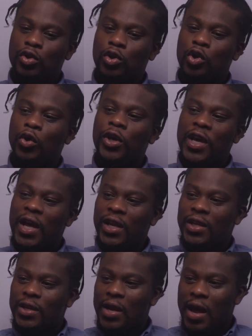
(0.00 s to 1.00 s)
Looking at
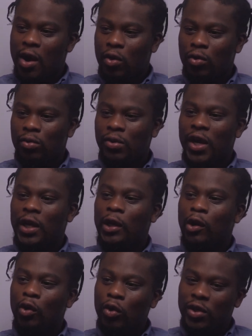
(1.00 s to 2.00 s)
it now, it
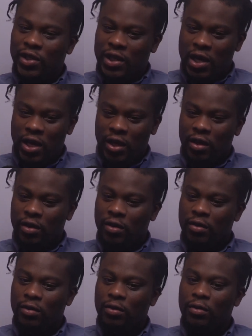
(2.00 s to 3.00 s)
looks
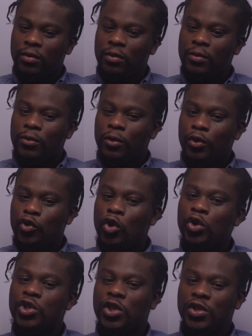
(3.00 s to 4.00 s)
like
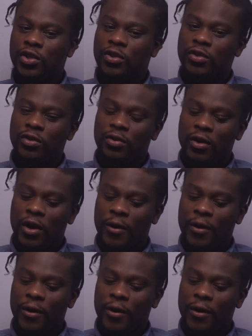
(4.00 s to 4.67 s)
not just